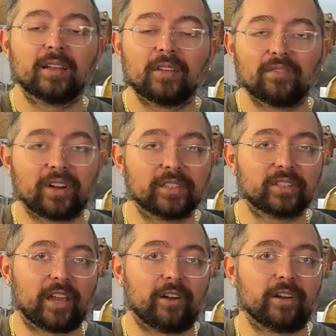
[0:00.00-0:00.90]
Very
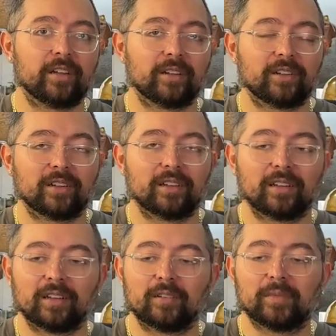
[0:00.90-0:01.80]
scary.
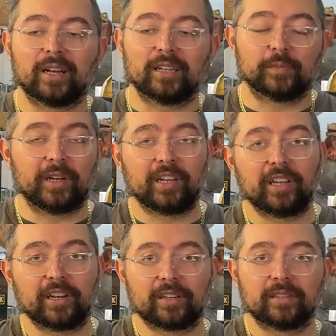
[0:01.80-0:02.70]
But it's been a
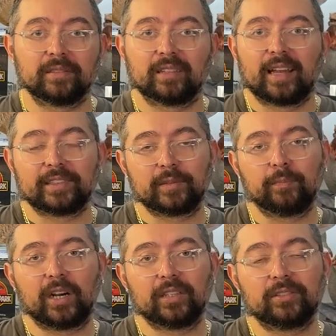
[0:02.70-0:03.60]
year, hasn't
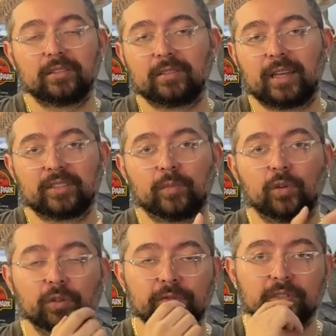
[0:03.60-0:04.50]
budged, hasn't
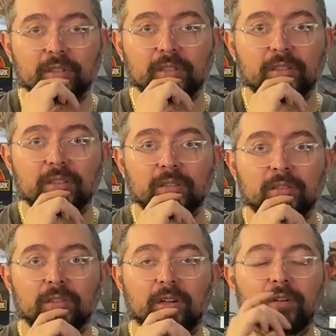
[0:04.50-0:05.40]
moved.
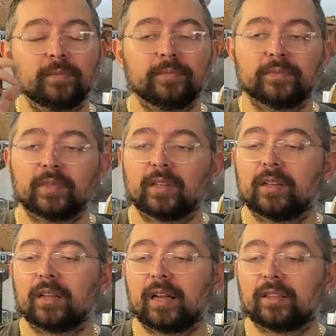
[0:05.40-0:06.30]
So
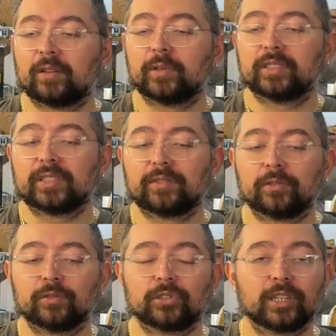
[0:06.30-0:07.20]
I think we just have
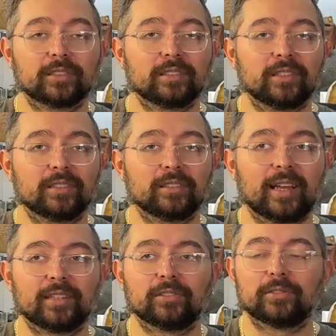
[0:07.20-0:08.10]
to trust these
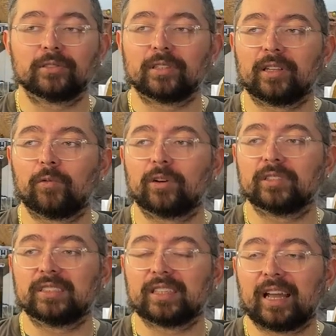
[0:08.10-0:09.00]
statues that they were
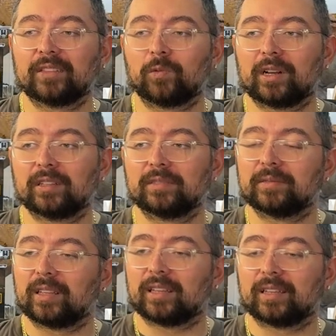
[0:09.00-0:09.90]
designed well
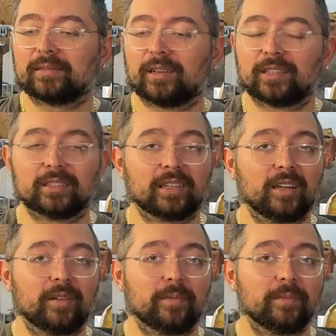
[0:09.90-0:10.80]
and that nothing's
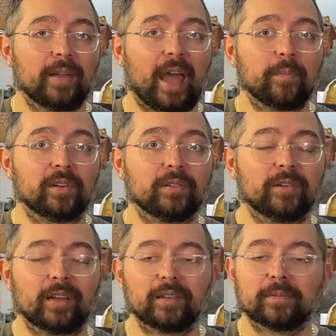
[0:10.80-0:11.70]
gonna happen,
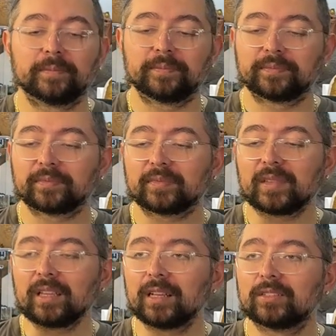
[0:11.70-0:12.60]
right?
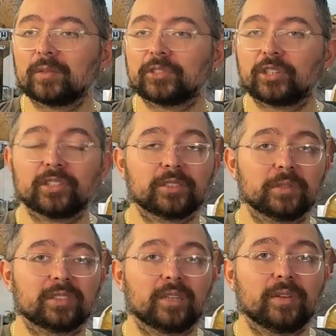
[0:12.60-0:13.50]
So I'm sure this
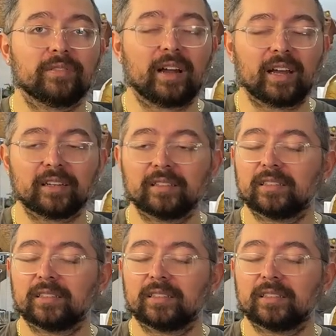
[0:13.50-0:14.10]
one's gonna be fine.